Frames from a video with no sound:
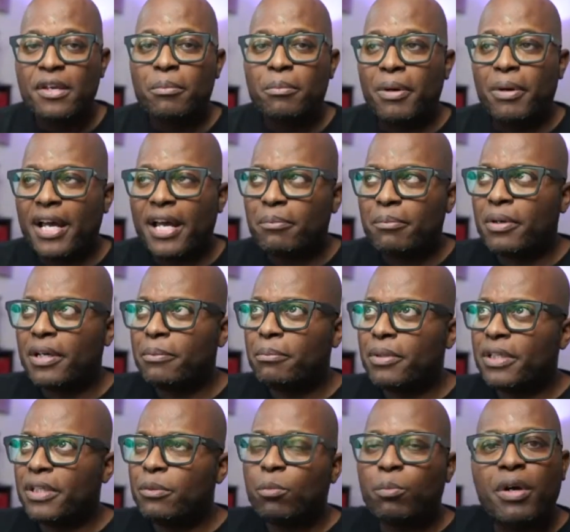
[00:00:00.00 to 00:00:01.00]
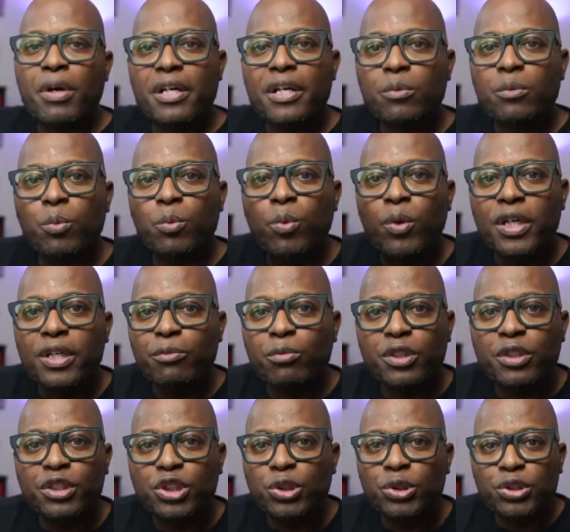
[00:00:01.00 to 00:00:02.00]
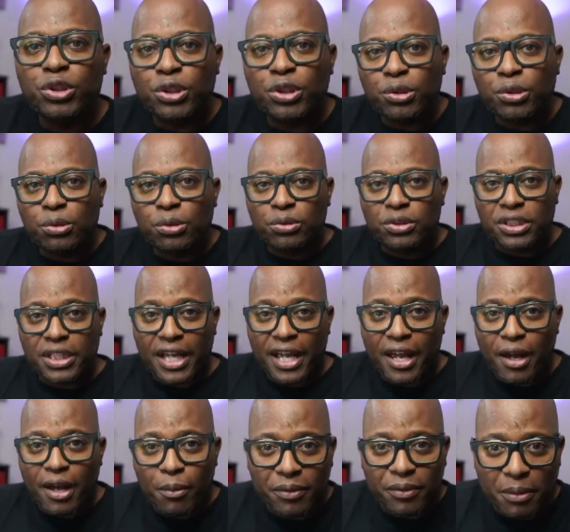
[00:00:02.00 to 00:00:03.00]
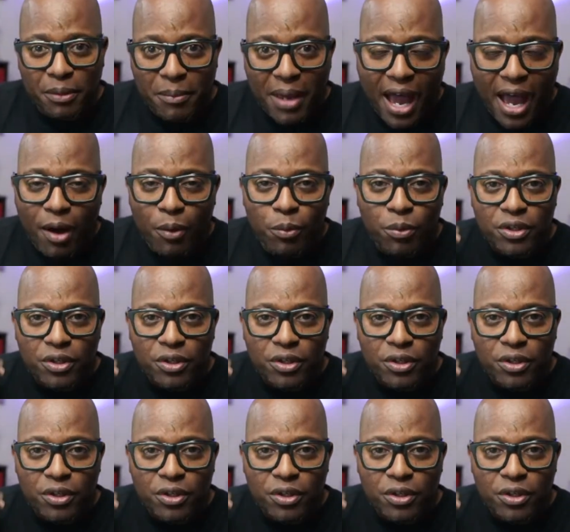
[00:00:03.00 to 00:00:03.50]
But what would you do to help them out?